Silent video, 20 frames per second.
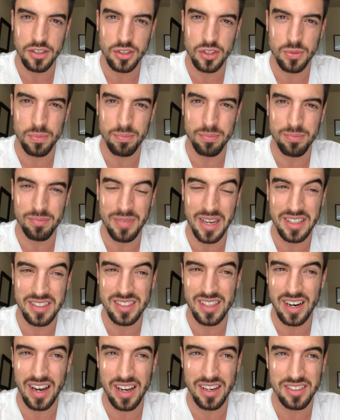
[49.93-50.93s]
just
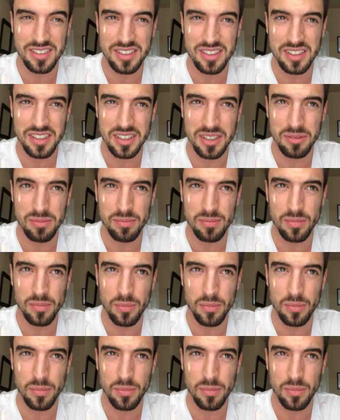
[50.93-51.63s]
makes it honestly